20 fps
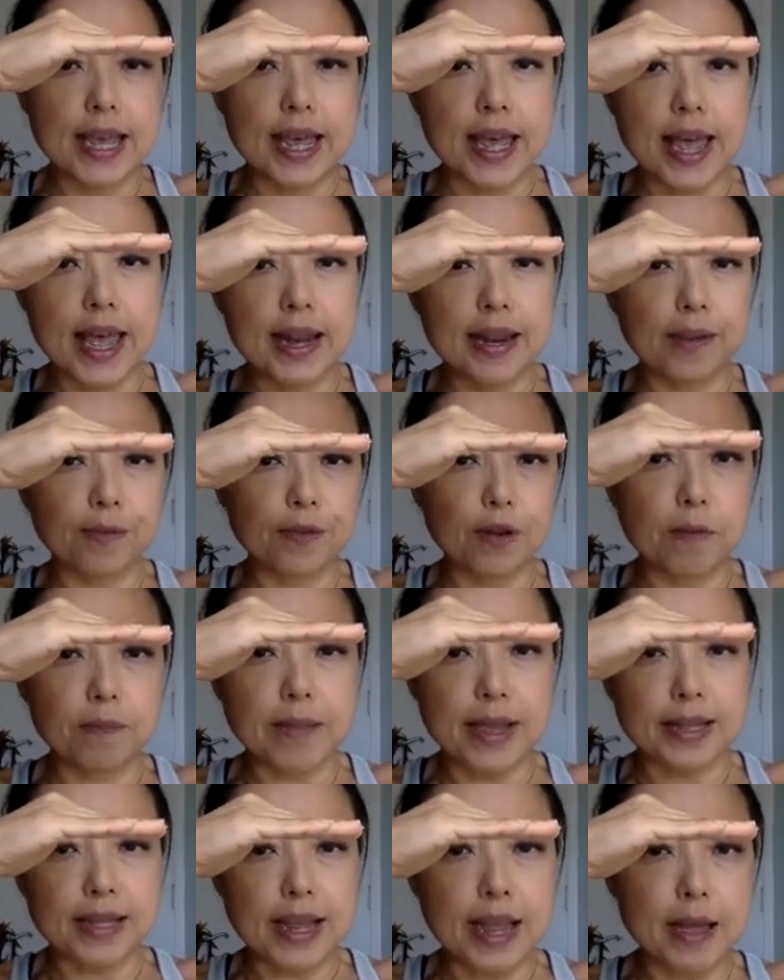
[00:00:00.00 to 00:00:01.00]
And if your
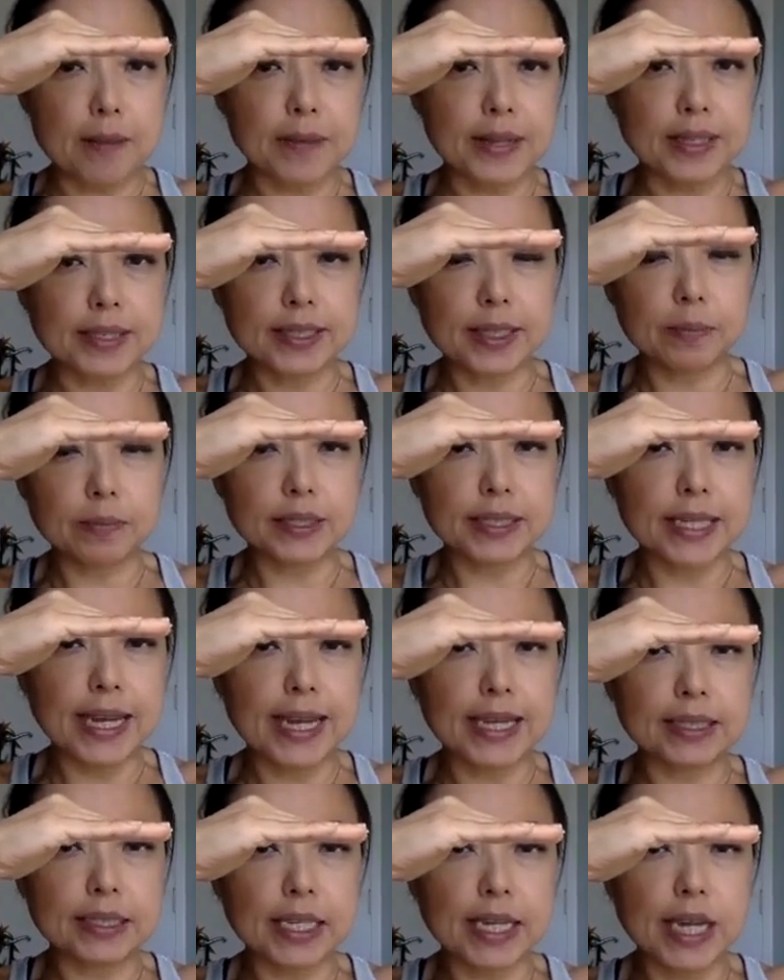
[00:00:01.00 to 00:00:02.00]
metabolism
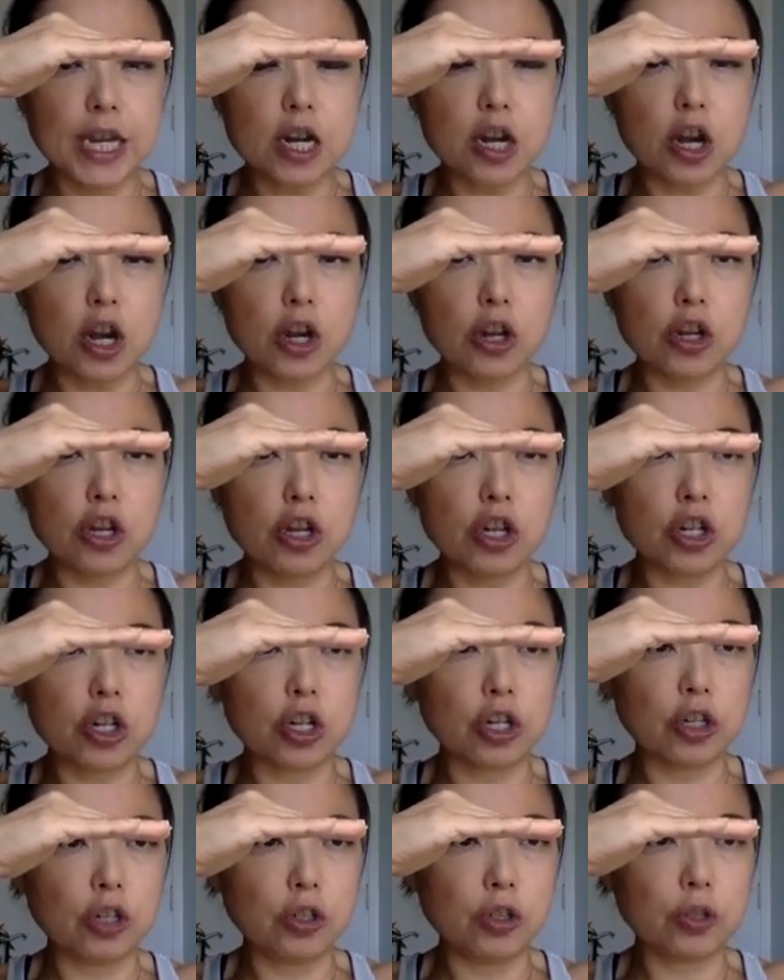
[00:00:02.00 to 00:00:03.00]
stays here, you
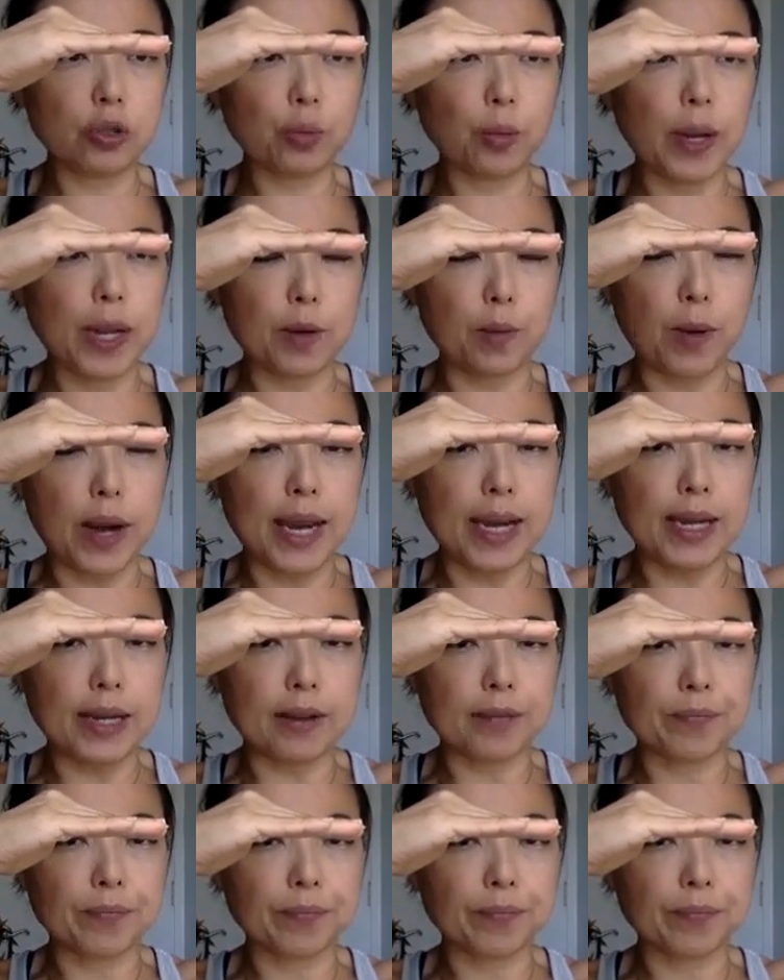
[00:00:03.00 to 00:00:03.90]
should lose weight, right?